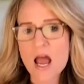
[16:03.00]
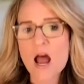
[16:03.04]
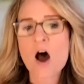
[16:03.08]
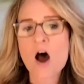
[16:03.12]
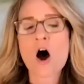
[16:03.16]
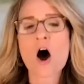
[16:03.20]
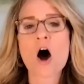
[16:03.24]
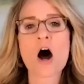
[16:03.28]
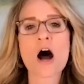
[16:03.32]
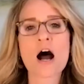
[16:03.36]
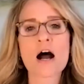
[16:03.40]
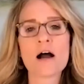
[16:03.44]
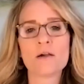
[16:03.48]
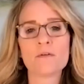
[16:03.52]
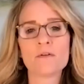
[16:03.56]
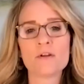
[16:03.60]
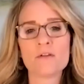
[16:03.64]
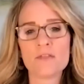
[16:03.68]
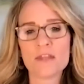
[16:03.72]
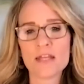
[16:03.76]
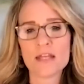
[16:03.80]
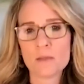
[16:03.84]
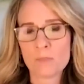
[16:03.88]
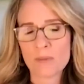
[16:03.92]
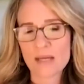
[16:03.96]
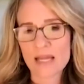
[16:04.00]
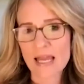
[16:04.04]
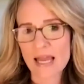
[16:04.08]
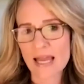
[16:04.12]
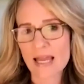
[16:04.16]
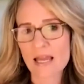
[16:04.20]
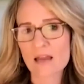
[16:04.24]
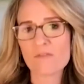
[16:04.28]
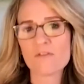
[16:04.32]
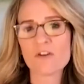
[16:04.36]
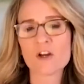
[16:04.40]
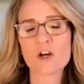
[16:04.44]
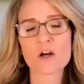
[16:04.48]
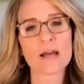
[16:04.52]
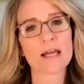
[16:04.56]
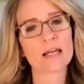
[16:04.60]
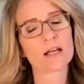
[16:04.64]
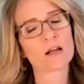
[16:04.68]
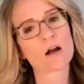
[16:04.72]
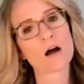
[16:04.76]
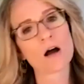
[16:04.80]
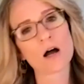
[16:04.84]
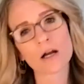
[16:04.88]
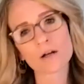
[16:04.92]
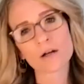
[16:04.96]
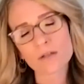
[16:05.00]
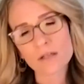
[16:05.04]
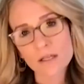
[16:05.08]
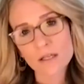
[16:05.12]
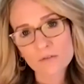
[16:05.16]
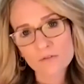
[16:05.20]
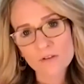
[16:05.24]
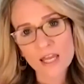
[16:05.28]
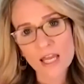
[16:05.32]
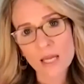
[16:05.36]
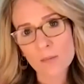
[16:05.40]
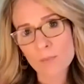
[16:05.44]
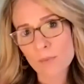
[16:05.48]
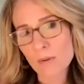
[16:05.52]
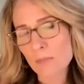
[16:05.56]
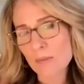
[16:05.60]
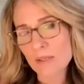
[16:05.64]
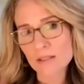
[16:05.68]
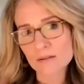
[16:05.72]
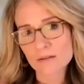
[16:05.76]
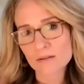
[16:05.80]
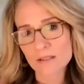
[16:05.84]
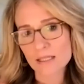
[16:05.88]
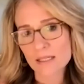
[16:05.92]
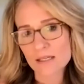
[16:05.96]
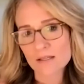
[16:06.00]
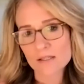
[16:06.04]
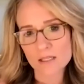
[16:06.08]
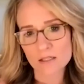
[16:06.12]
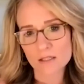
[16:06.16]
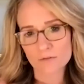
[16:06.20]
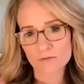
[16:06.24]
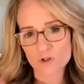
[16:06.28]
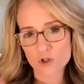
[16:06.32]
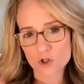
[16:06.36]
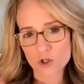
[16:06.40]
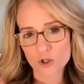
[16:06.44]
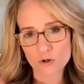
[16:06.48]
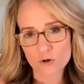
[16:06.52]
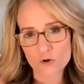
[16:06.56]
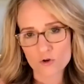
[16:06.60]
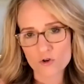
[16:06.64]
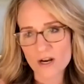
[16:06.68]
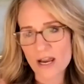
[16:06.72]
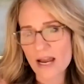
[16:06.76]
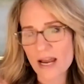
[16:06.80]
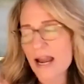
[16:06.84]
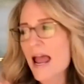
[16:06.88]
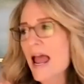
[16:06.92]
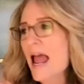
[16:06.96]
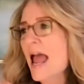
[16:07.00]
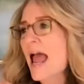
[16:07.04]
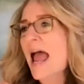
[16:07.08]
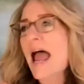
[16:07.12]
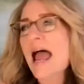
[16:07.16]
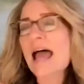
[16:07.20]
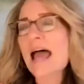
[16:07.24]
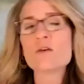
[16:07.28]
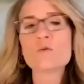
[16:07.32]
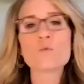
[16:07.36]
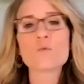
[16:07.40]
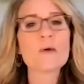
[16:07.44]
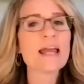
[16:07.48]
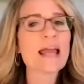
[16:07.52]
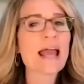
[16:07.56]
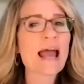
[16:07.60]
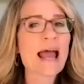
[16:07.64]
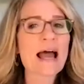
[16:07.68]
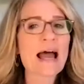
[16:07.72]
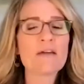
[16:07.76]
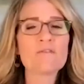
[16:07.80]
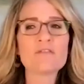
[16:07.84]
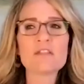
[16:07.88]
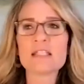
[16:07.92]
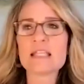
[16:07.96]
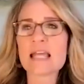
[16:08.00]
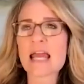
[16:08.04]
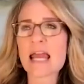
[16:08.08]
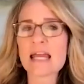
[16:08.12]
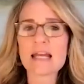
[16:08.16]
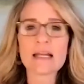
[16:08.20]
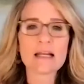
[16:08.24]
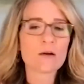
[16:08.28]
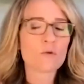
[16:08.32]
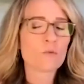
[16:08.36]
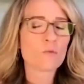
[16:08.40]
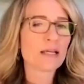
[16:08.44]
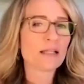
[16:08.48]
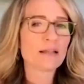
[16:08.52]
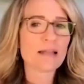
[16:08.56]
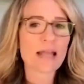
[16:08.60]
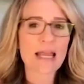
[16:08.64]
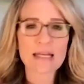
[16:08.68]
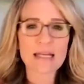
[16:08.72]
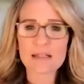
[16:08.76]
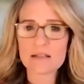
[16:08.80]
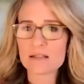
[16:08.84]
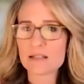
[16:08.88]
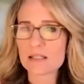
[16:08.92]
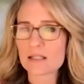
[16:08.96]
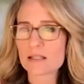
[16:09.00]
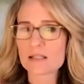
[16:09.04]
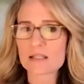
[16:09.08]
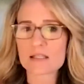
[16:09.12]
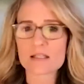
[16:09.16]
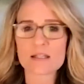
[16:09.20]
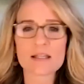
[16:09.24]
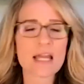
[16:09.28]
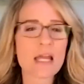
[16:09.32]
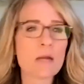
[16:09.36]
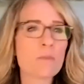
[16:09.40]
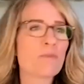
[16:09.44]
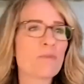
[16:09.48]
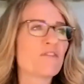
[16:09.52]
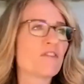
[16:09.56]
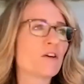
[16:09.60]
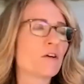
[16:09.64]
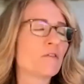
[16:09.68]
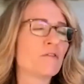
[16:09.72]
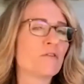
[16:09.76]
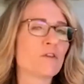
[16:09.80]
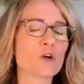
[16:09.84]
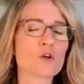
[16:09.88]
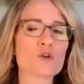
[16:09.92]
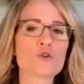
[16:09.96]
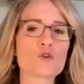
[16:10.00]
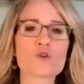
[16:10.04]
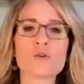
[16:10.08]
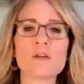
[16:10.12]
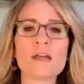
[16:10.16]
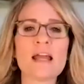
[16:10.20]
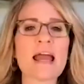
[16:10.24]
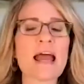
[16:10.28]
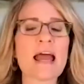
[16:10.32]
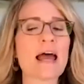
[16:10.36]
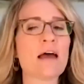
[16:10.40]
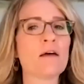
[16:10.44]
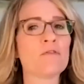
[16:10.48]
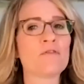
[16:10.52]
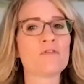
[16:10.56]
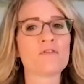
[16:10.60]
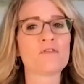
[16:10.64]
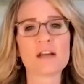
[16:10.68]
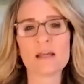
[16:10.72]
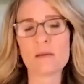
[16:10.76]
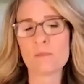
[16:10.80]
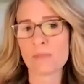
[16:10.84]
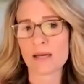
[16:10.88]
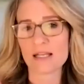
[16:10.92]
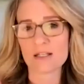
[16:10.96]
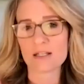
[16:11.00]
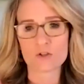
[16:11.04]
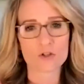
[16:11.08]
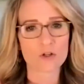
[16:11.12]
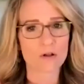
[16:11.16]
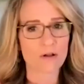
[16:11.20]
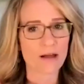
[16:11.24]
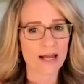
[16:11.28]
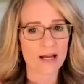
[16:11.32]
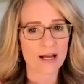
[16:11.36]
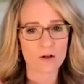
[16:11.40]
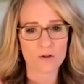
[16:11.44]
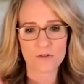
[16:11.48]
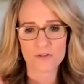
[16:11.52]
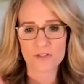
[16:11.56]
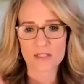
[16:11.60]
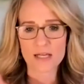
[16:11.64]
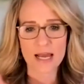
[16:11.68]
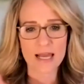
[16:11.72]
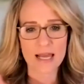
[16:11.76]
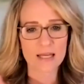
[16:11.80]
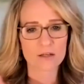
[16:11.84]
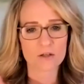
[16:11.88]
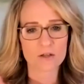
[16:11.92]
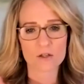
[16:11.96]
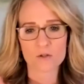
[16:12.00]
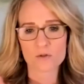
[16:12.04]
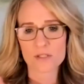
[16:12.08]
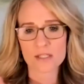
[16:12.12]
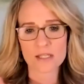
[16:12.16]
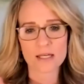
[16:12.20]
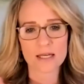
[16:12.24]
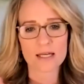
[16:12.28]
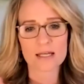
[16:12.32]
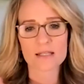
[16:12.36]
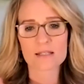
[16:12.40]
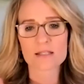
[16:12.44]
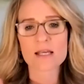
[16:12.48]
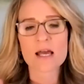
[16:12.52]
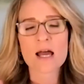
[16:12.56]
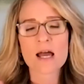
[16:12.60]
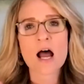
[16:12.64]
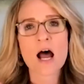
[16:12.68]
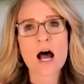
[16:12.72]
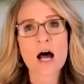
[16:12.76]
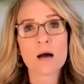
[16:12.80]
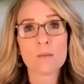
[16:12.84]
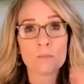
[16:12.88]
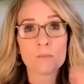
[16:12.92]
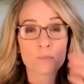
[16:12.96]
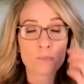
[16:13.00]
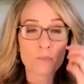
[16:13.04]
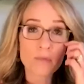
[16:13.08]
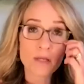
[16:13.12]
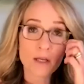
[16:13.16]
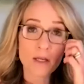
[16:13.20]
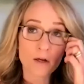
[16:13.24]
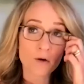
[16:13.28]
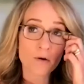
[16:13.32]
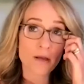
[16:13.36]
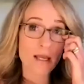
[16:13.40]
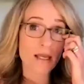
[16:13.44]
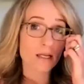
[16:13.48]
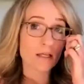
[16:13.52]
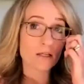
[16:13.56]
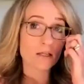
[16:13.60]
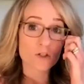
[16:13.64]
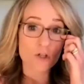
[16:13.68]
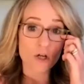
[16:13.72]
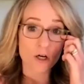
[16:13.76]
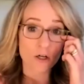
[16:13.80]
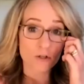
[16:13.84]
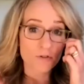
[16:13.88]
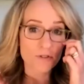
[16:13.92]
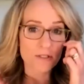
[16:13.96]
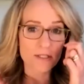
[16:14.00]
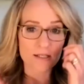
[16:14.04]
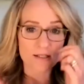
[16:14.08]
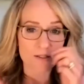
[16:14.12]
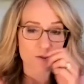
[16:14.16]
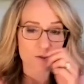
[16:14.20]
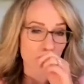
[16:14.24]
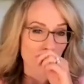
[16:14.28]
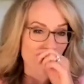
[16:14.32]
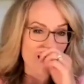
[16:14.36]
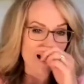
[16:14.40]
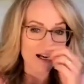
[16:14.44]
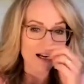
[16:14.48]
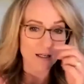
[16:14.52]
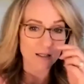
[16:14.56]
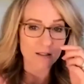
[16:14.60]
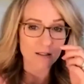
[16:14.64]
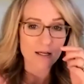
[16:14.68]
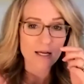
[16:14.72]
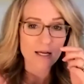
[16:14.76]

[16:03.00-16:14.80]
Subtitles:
on the behavior and cognitive capabilities of children. And we have data related to sleep for virtually every mental health diagnosis, in adults as well.